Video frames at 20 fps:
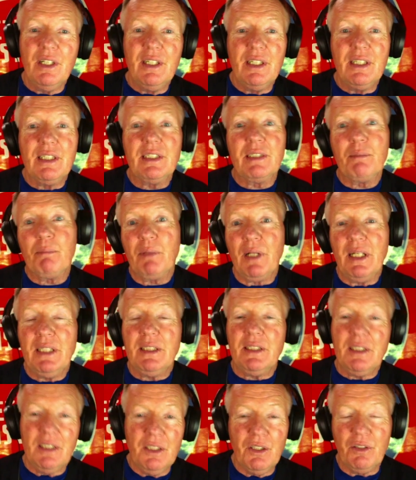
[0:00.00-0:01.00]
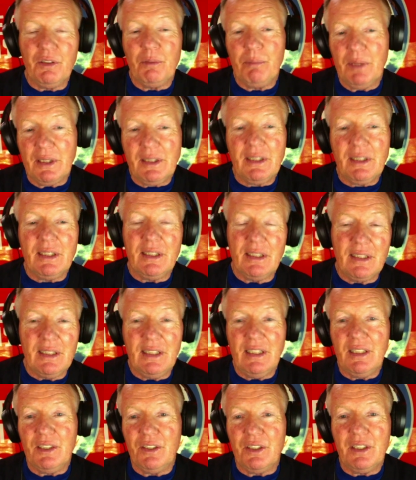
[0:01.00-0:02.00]
is a place, the Pistons
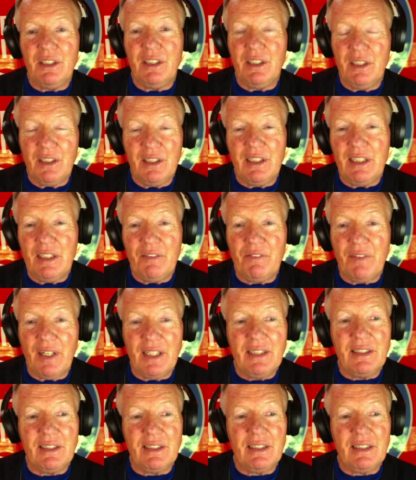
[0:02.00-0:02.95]
need good defense.